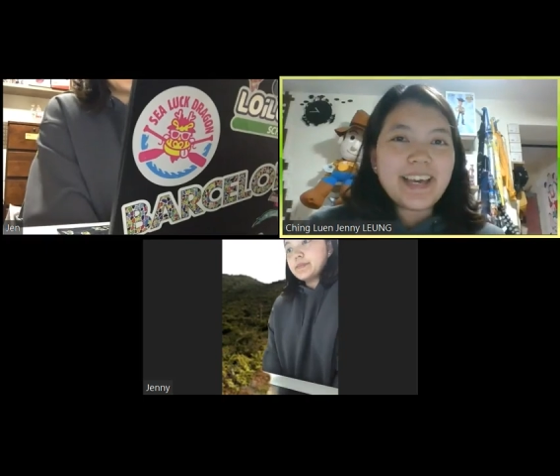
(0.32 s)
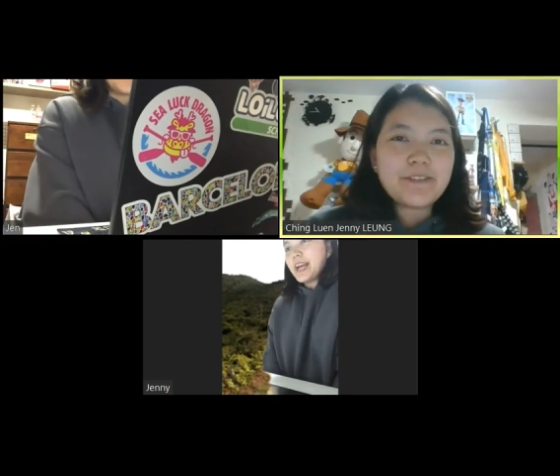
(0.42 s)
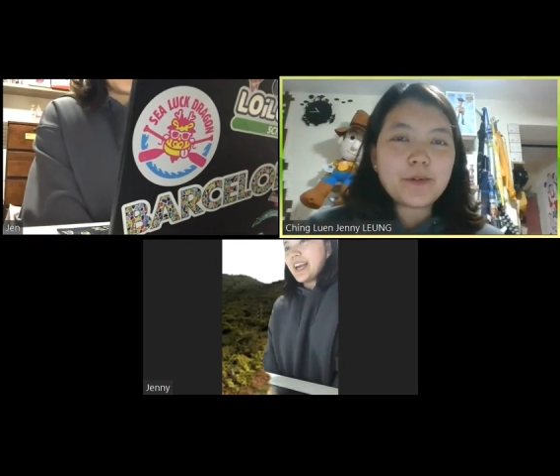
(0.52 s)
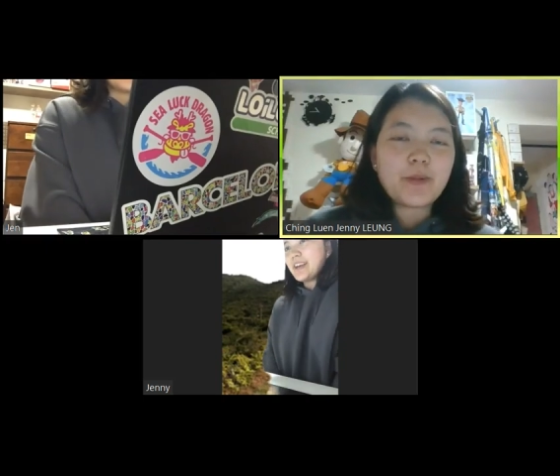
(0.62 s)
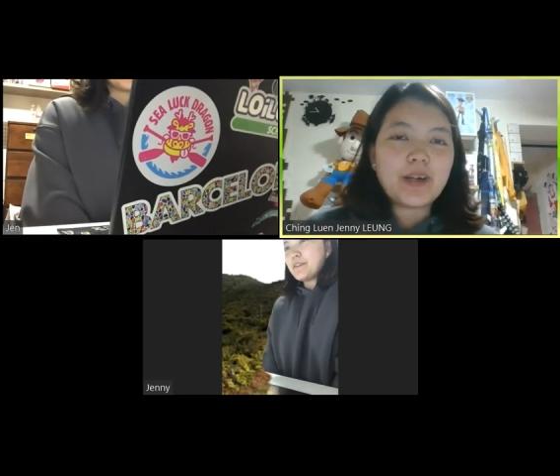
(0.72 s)

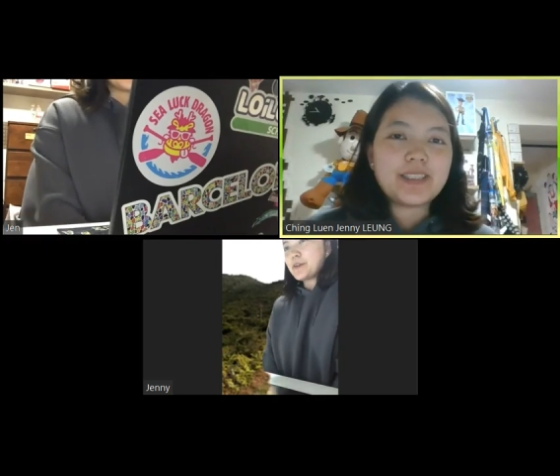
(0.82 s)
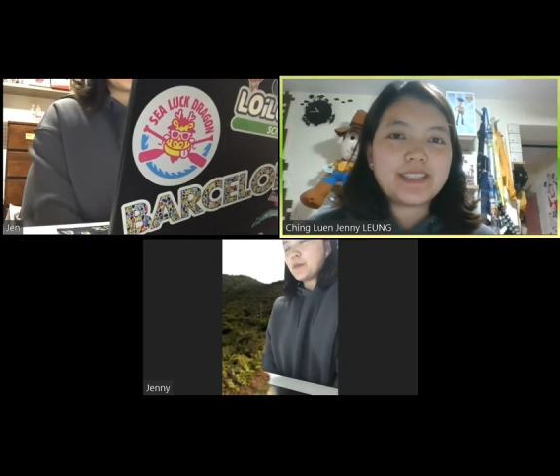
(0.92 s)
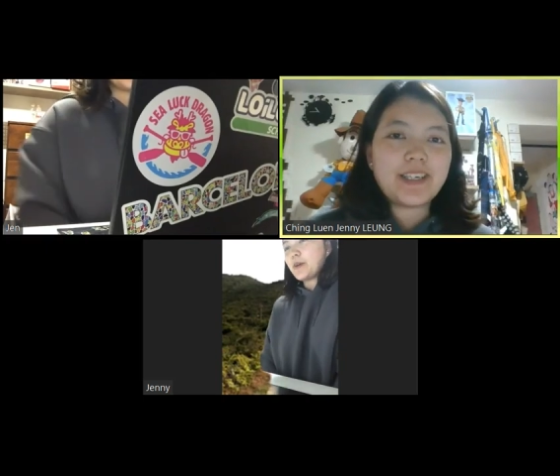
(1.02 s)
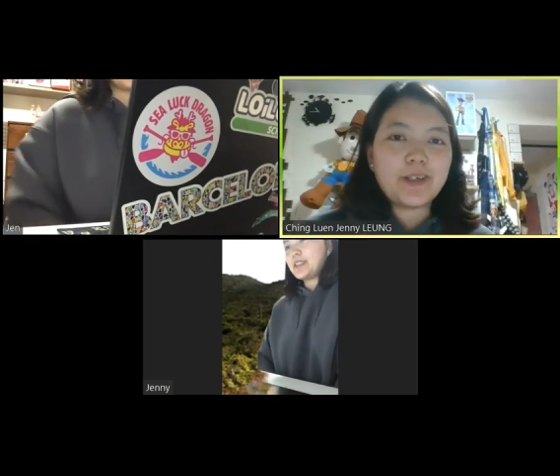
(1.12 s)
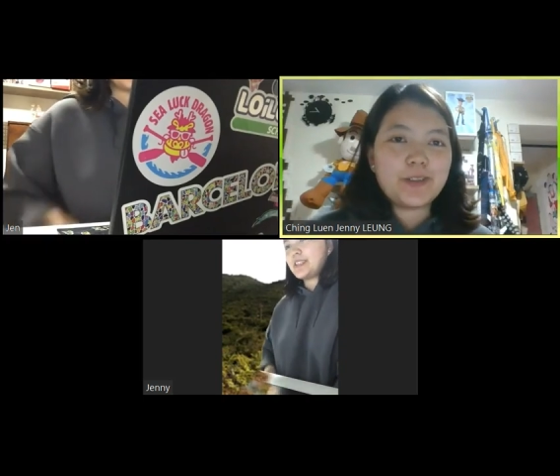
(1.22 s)
everyone,
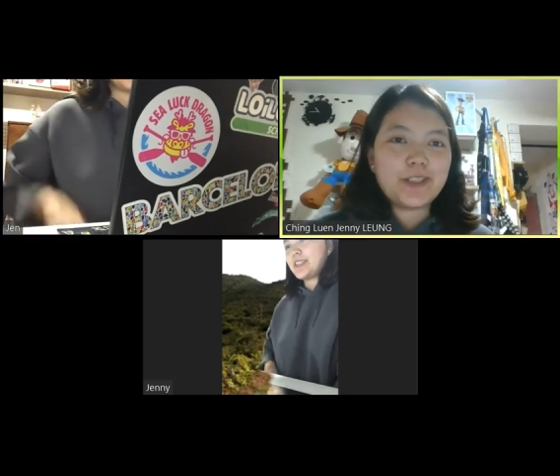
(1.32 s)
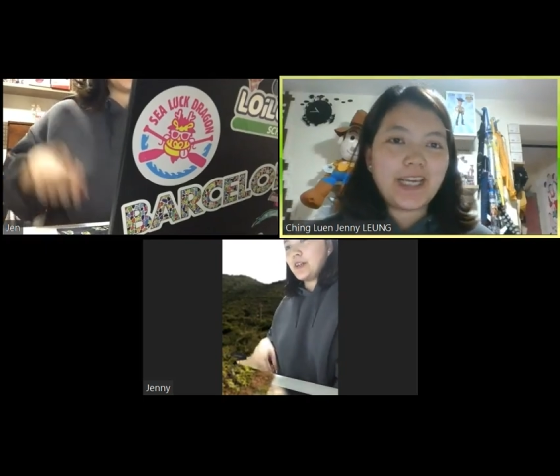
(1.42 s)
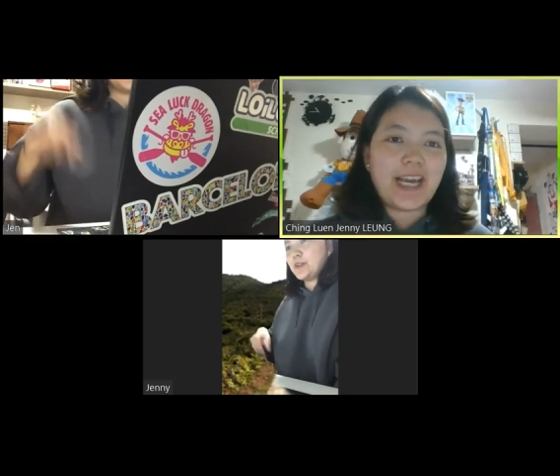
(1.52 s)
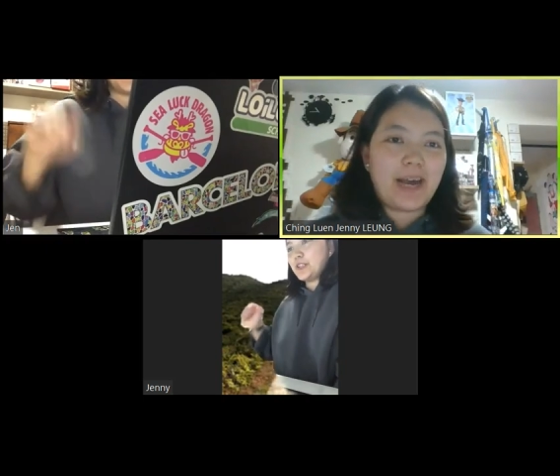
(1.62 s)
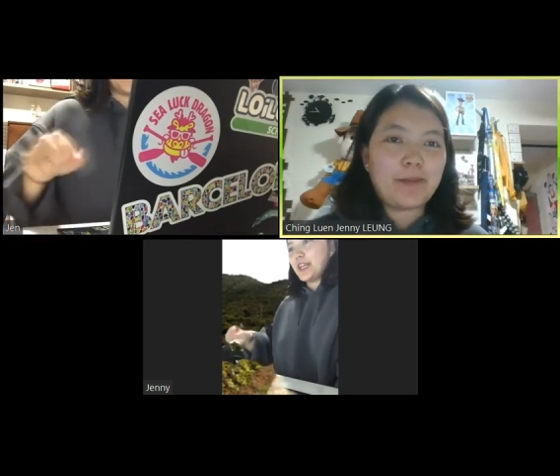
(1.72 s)
so
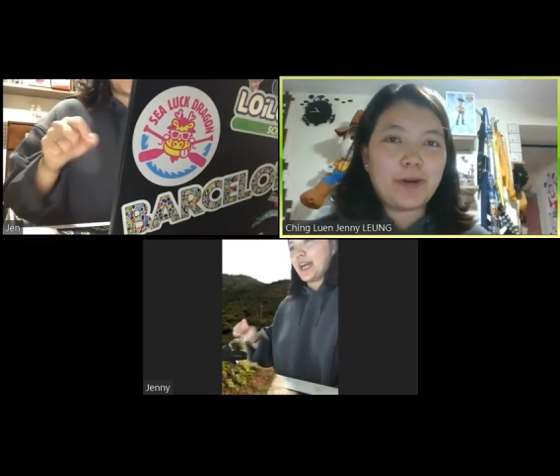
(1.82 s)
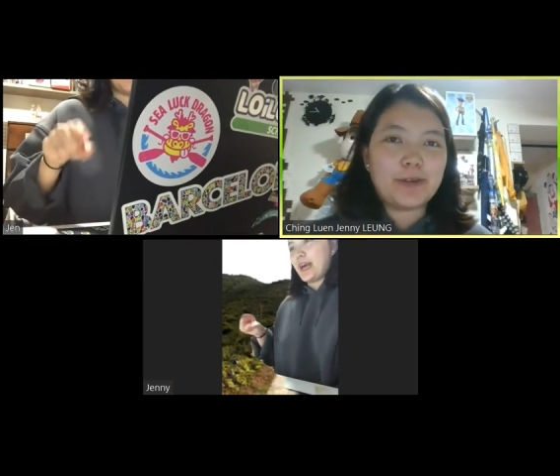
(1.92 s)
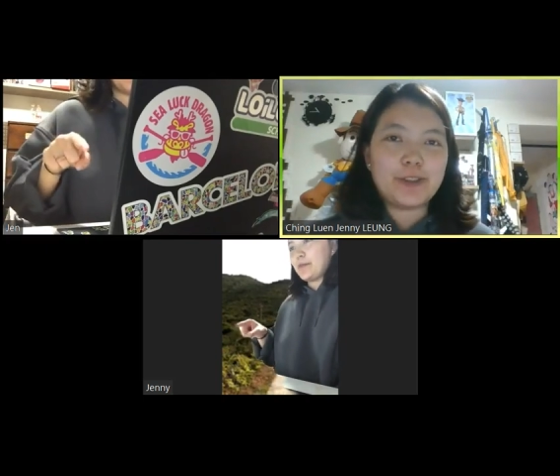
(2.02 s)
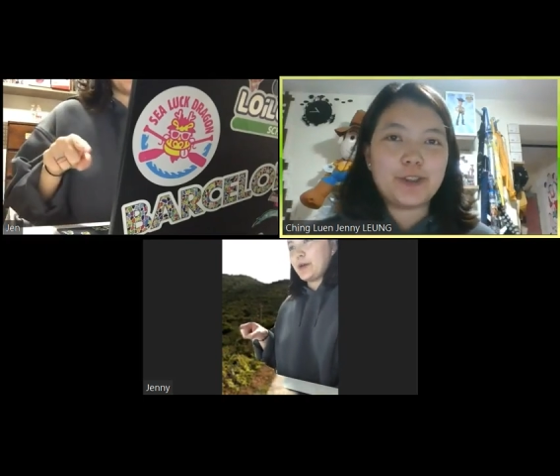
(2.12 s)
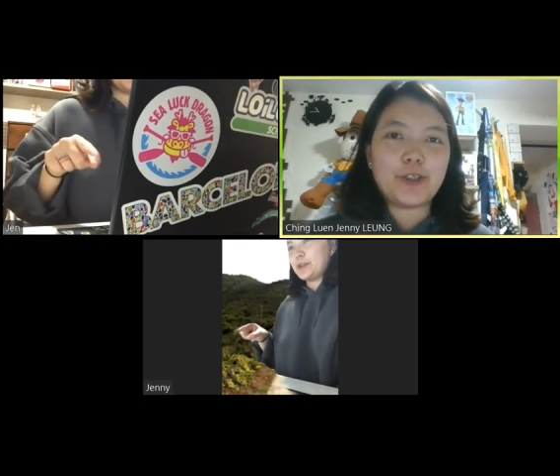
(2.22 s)
today I'm
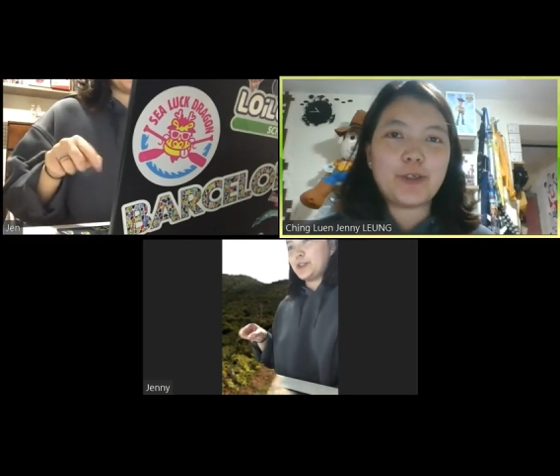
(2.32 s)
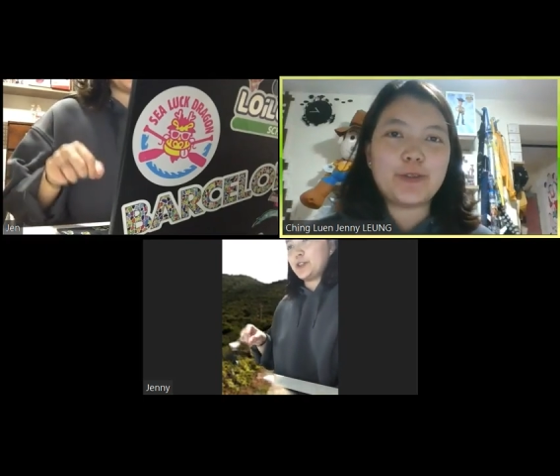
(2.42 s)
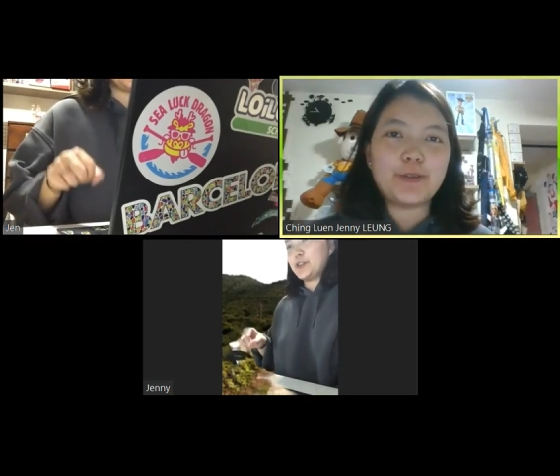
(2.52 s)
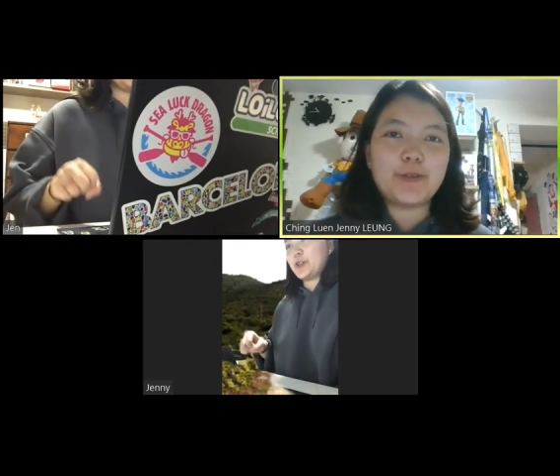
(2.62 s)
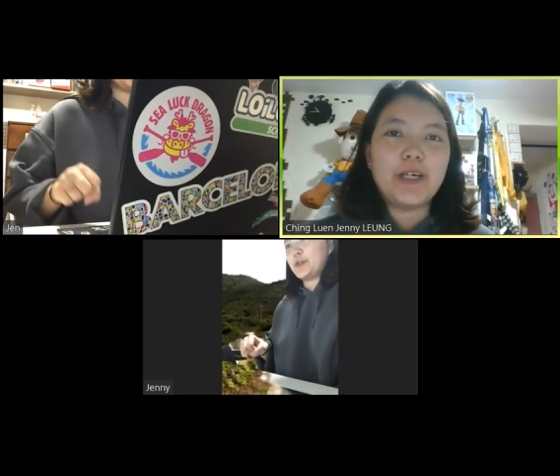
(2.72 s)
going to show
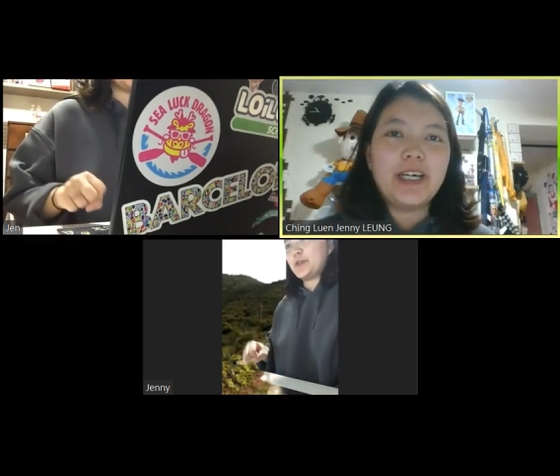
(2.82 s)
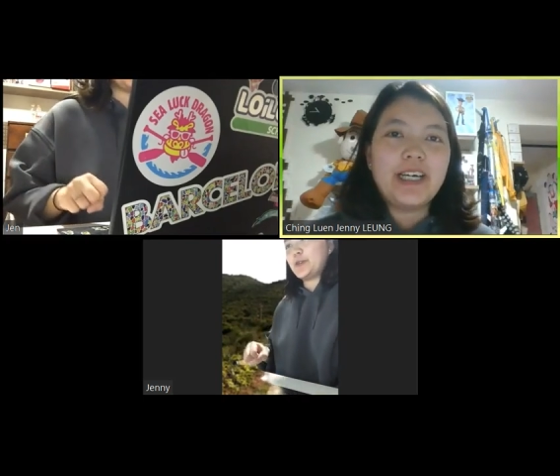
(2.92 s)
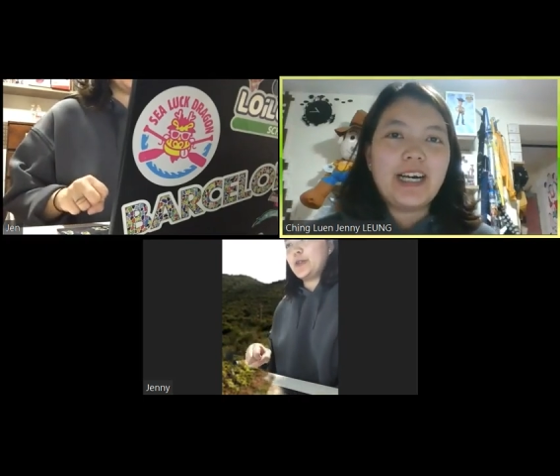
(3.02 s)
you